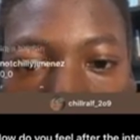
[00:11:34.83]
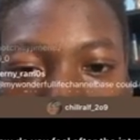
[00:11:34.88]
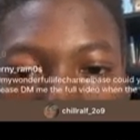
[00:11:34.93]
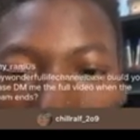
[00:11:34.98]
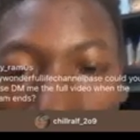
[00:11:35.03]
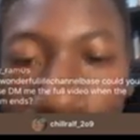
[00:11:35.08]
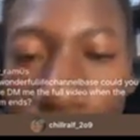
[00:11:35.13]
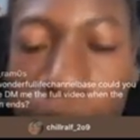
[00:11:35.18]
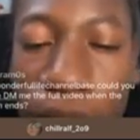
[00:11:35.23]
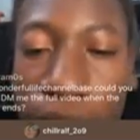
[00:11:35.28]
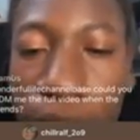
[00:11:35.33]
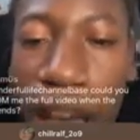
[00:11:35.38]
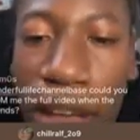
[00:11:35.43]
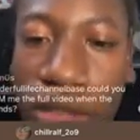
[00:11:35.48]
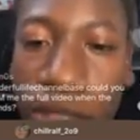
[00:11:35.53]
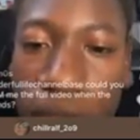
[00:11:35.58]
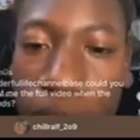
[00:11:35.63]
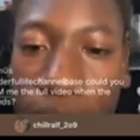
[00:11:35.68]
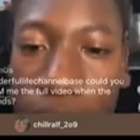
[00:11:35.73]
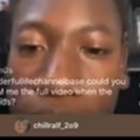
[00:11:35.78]
do I feel
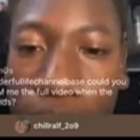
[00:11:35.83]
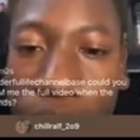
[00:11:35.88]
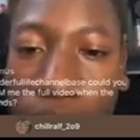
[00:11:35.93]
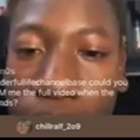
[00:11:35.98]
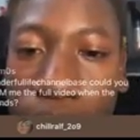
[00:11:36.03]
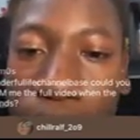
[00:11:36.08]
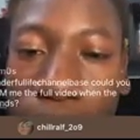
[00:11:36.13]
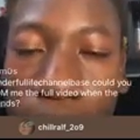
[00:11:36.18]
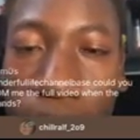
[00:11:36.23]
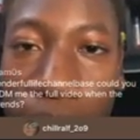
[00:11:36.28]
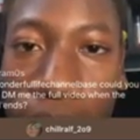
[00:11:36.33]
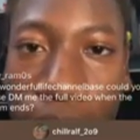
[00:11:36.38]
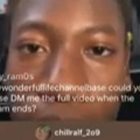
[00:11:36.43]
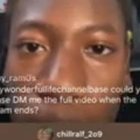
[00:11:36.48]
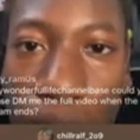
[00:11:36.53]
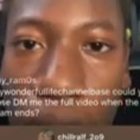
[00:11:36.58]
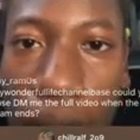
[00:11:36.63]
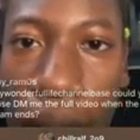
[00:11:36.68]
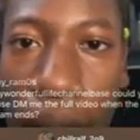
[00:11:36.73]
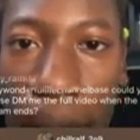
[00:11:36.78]
after the interview?
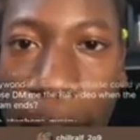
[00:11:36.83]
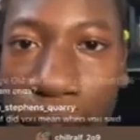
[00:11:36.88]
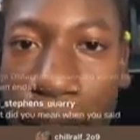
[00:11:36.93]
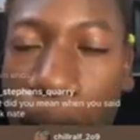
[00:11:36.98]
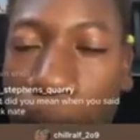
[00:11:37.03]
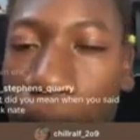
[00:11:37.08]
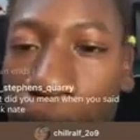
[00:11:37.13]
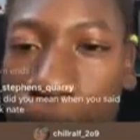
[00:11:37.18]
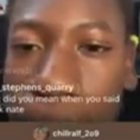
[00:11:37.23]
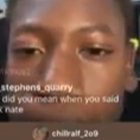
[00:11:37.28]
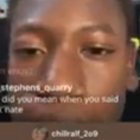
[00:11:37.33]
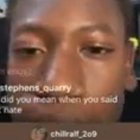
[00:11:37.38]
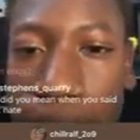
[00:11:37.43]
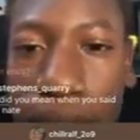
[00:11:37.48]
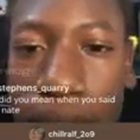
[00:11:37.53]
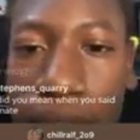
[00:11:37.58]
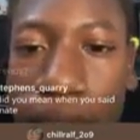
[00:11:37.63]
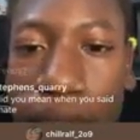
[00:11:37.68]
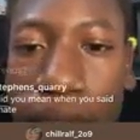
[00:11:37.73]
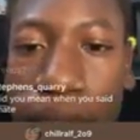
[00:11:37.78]
I
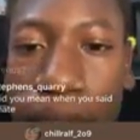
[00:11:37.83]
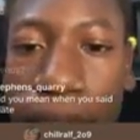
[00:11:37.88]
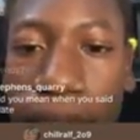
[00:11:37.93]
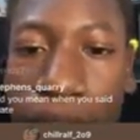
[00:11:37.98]
honestly